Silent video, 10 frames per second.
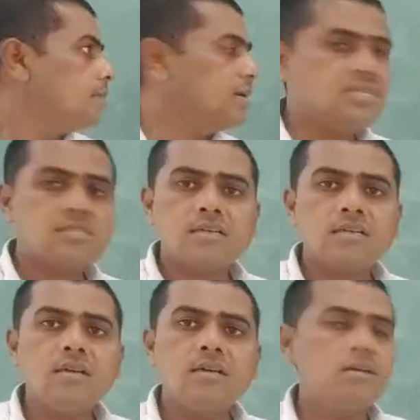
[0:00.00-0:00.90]
But in
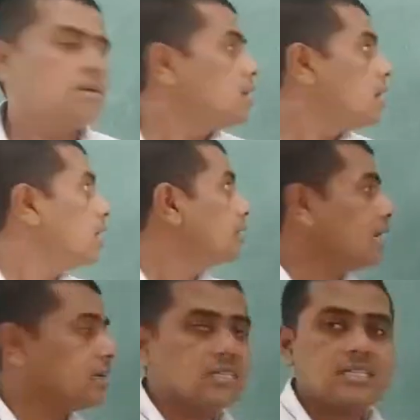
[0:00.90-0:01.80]
general,
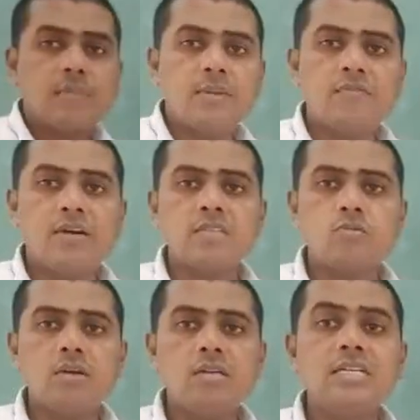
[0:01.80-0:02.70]
calculus can be defined as
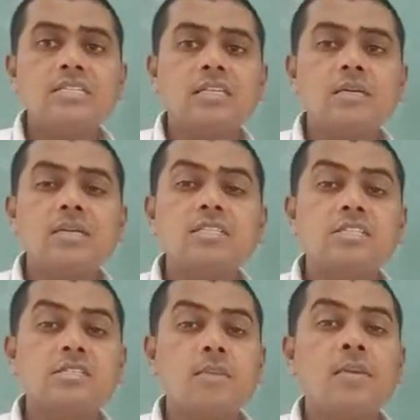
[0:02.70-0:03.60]
what? It is nothing but a
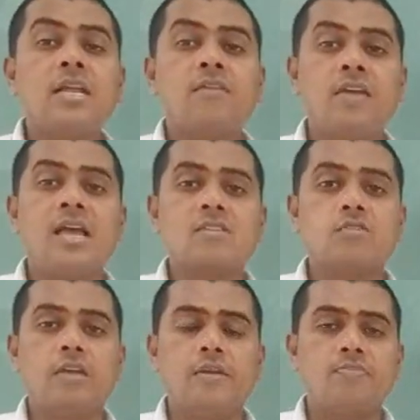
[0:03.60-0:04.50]
systematic way
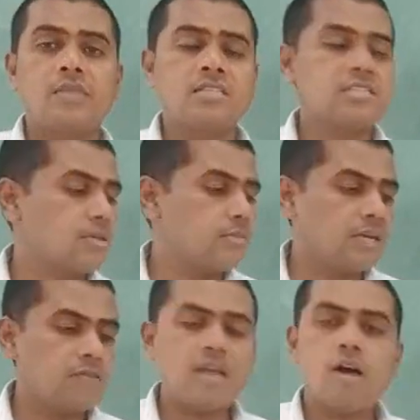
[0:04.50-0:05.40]
actually.
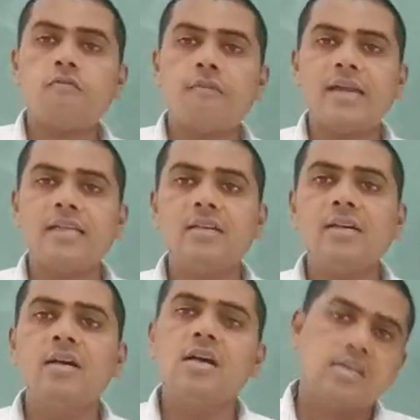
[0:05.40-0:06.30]
Systematic way of finding
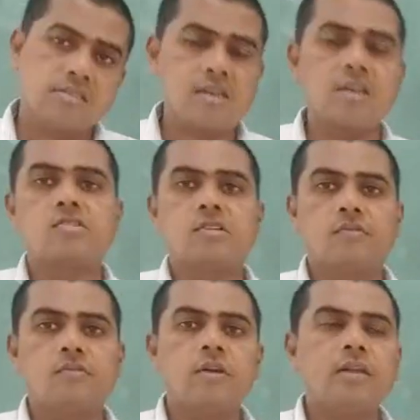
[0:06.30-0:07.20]
the
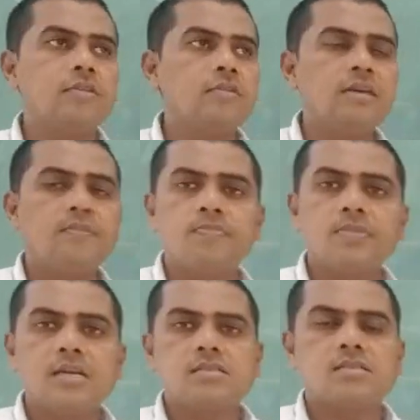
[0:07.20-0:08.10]
solution for a given
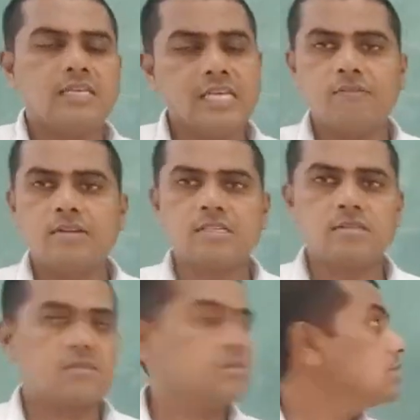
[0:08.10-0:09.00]

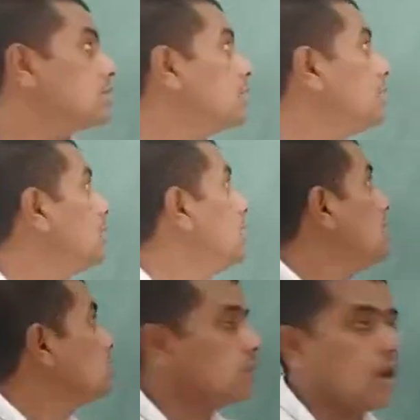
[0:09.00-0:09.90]
equations. Is it clear?
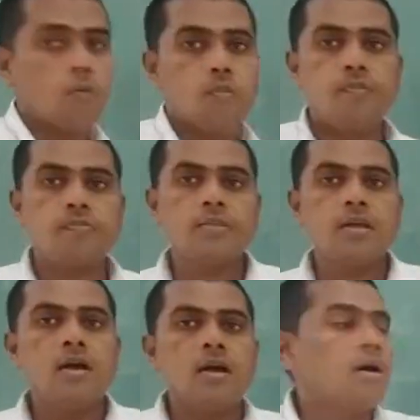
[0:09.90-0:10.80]
So
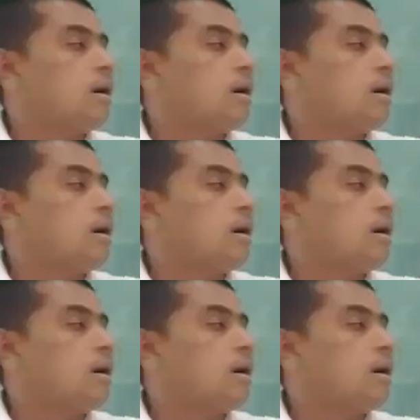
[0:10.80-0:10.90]
now,